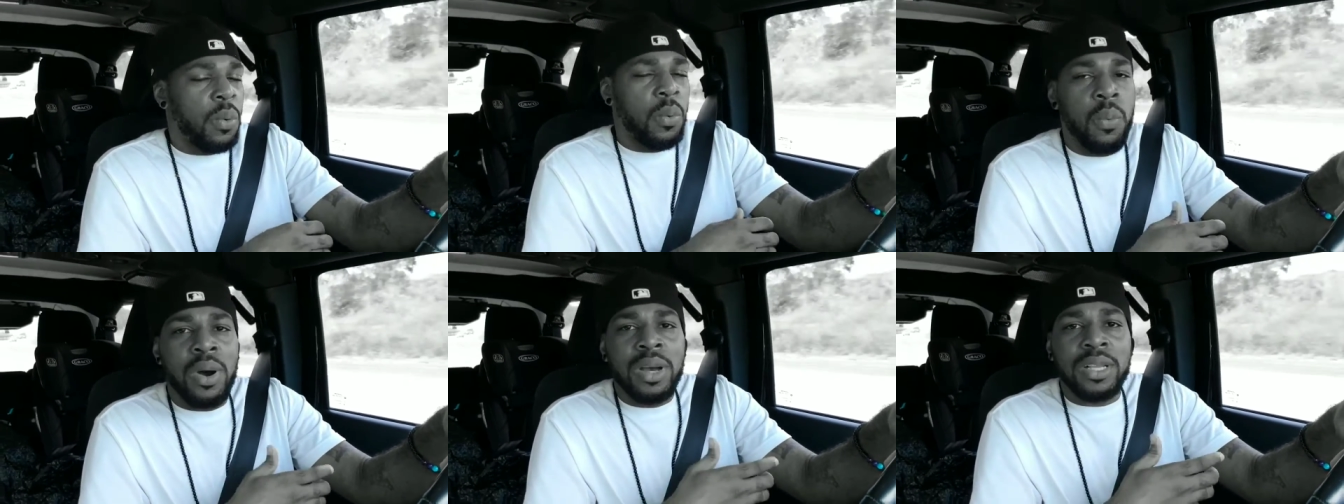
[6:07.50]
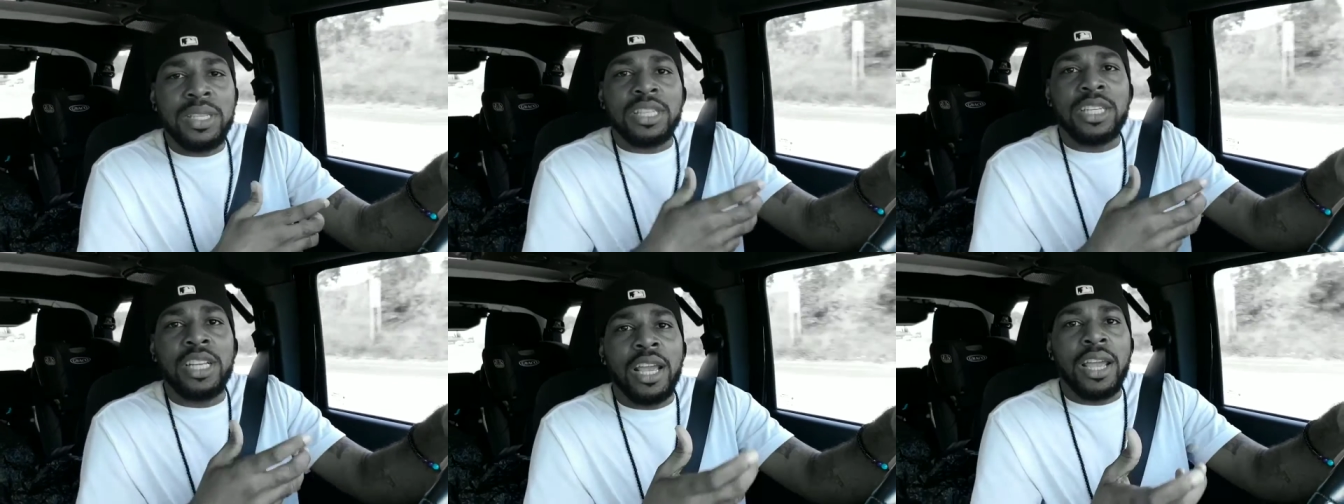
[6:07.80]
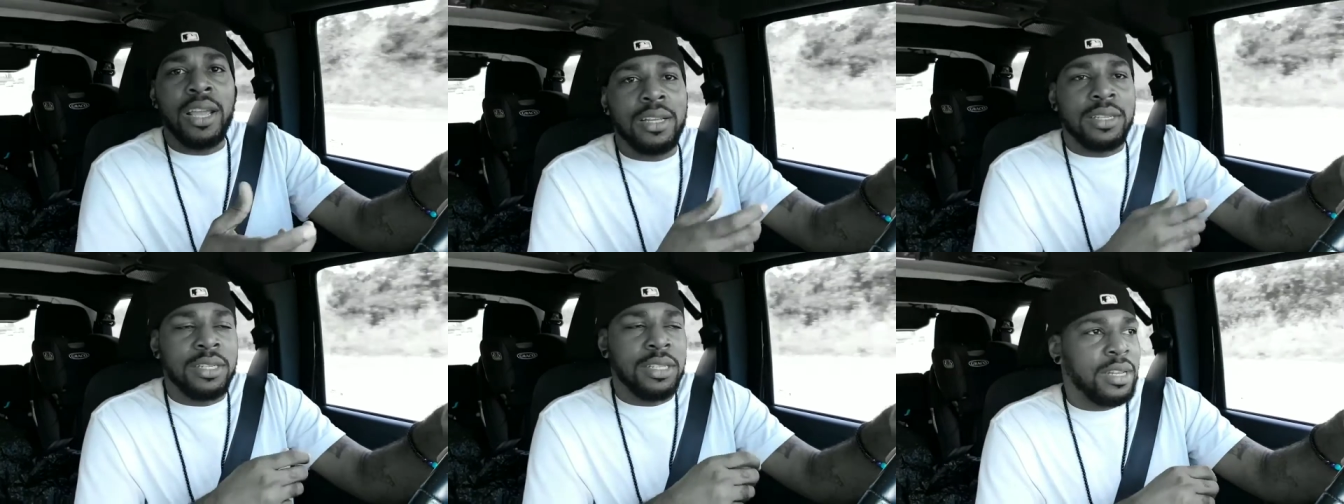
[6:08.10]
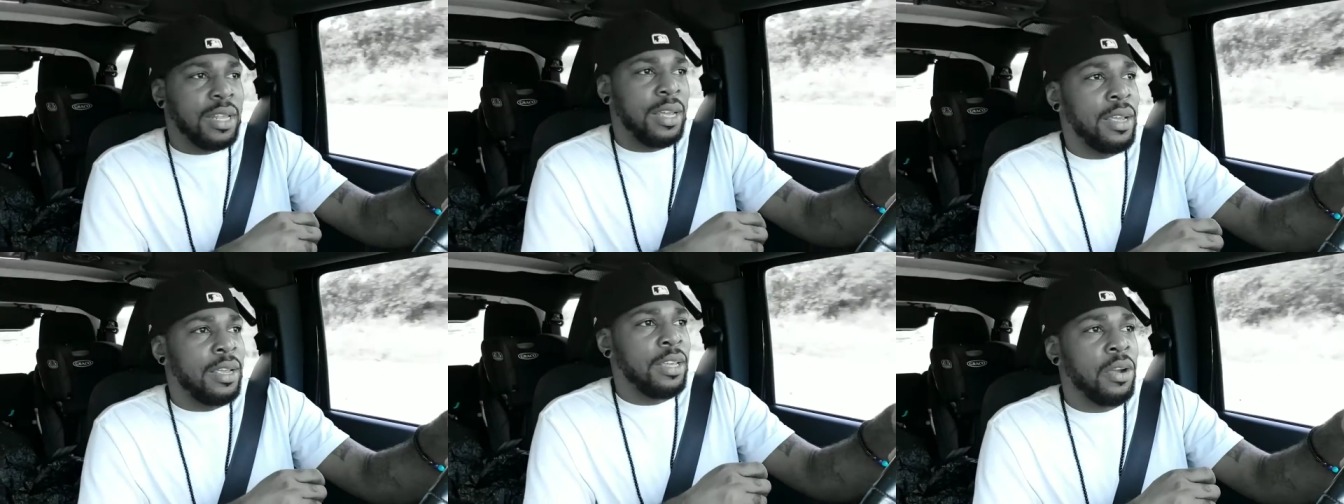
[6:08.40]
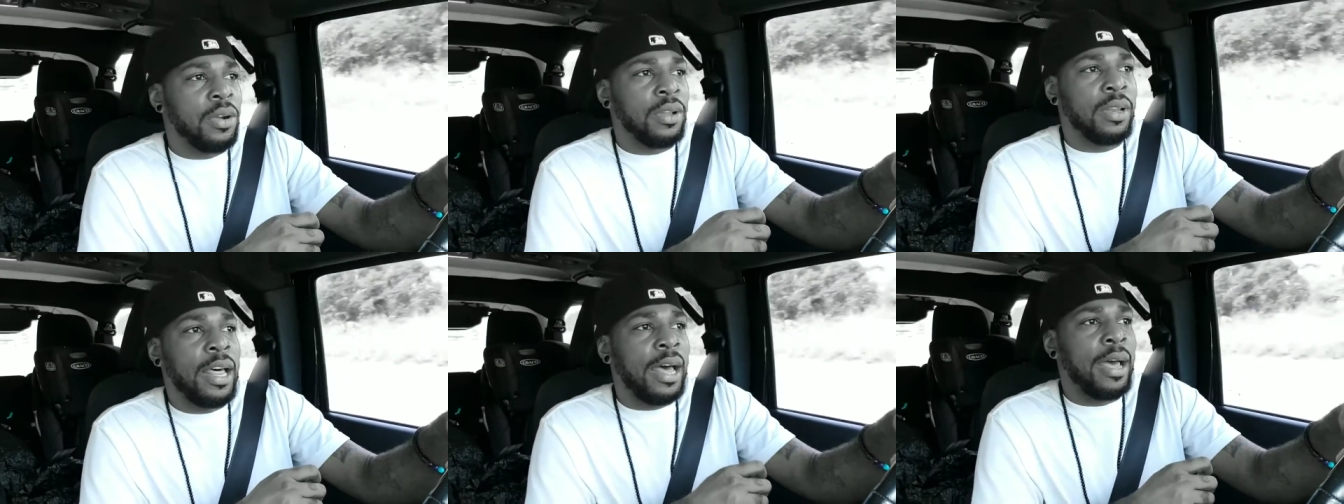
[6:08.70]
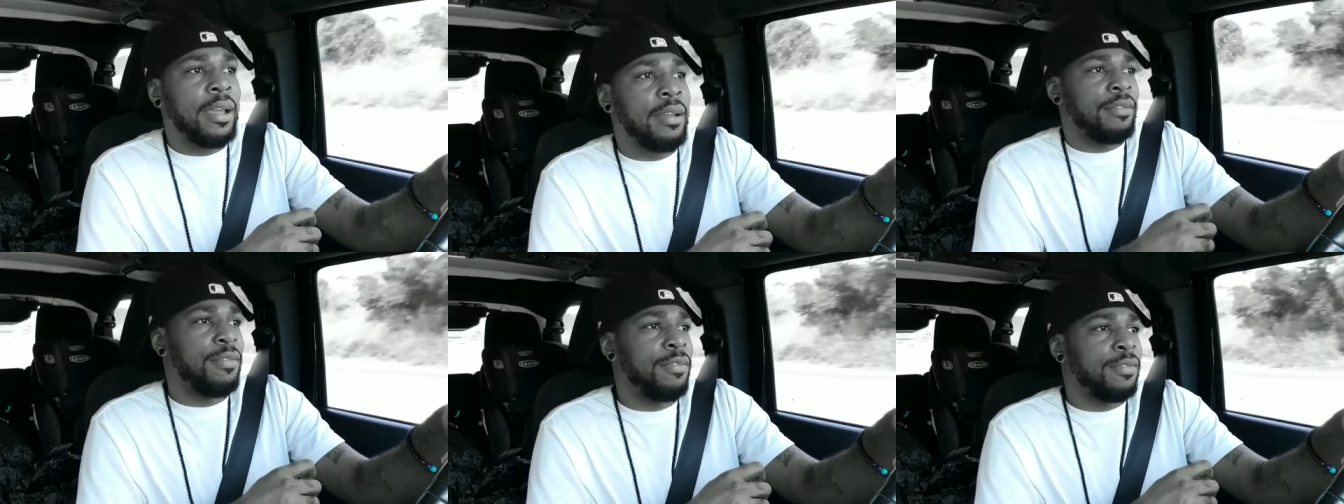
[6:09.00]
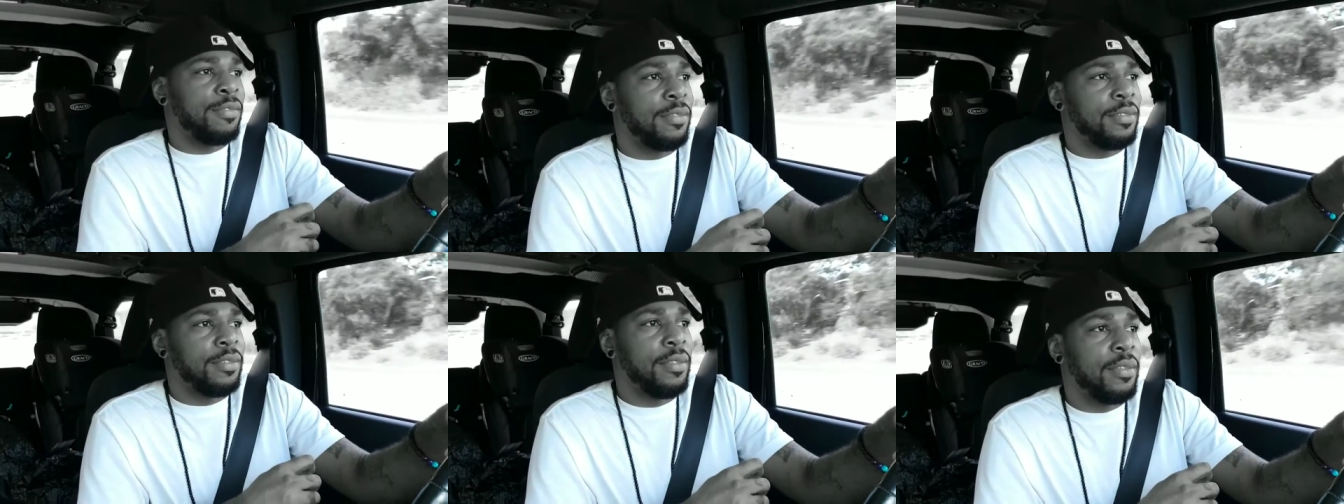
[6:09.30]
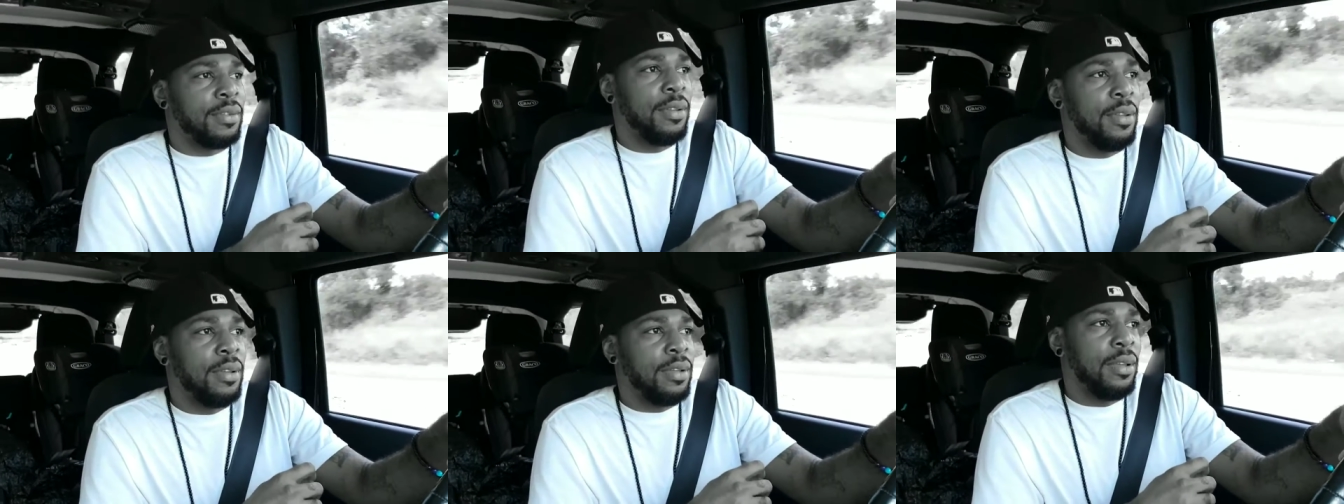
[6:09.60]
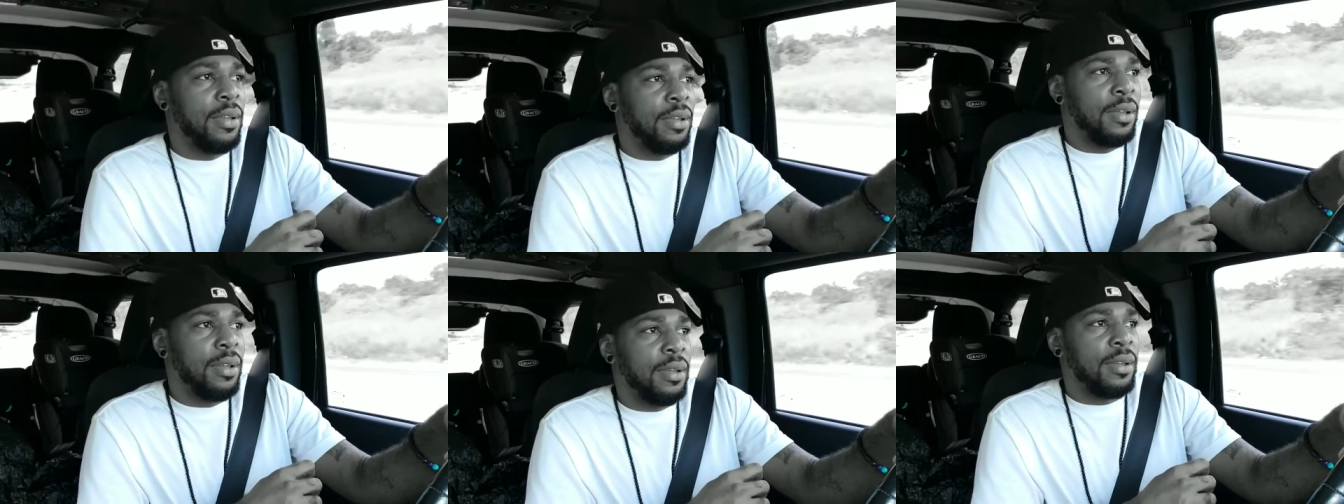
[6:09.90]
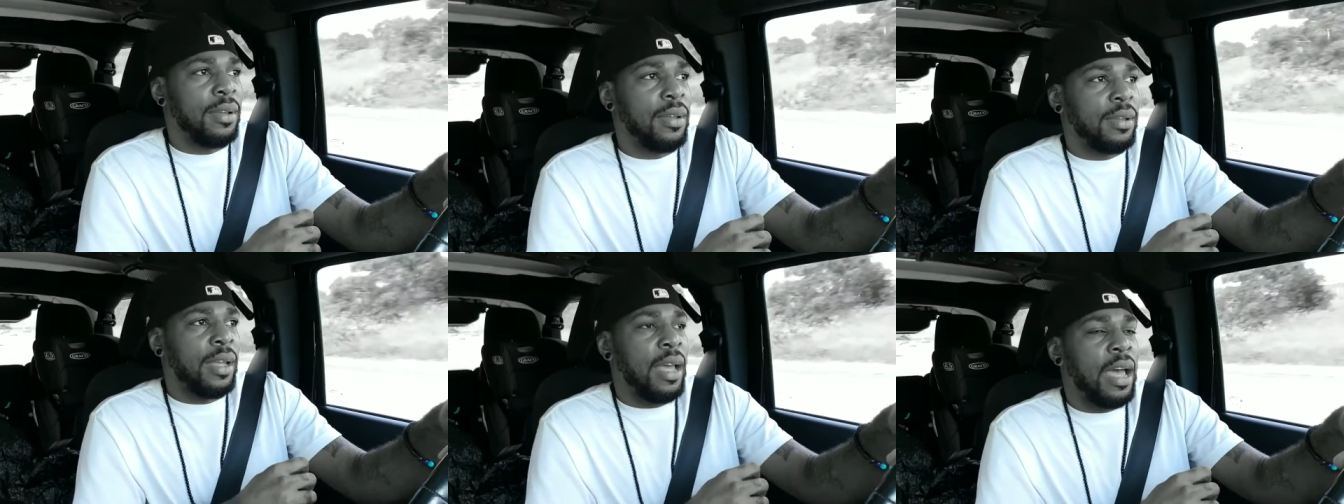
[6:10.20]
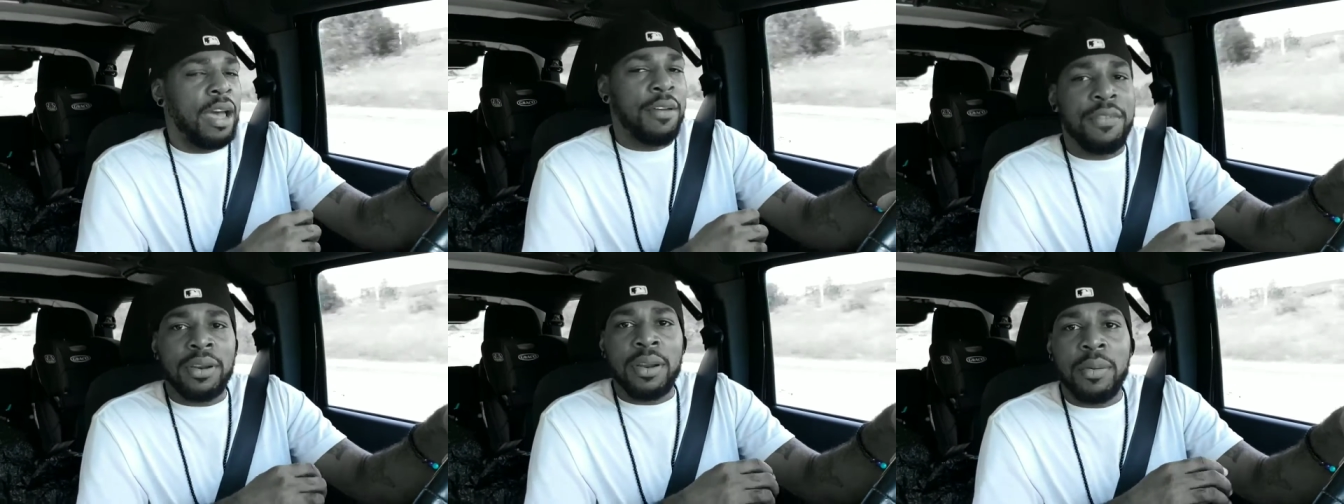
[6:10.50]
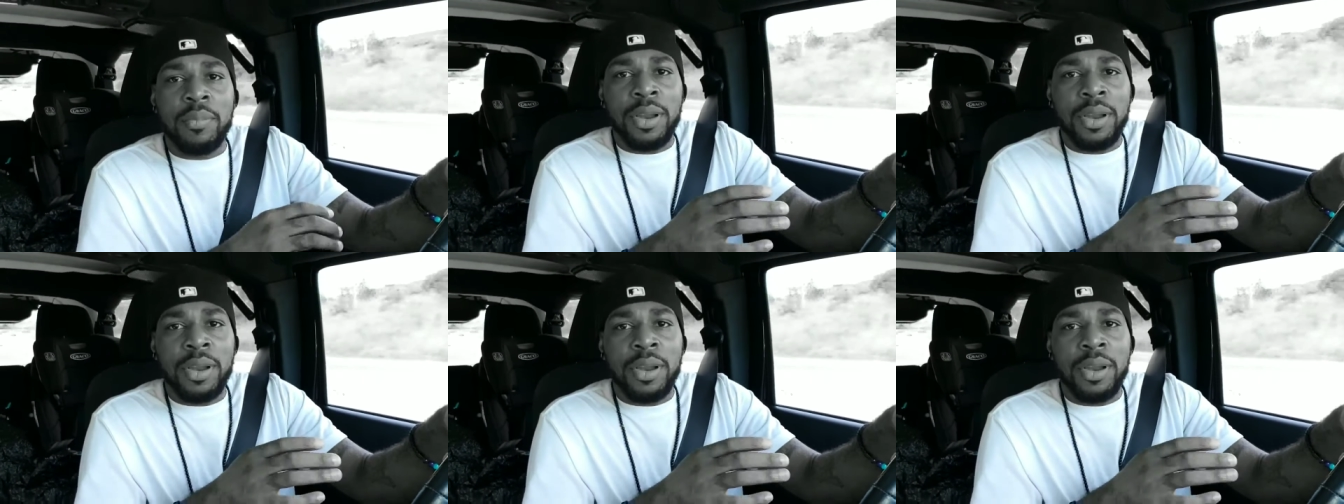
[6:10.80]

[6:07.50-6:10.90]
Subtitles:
What changed in your life having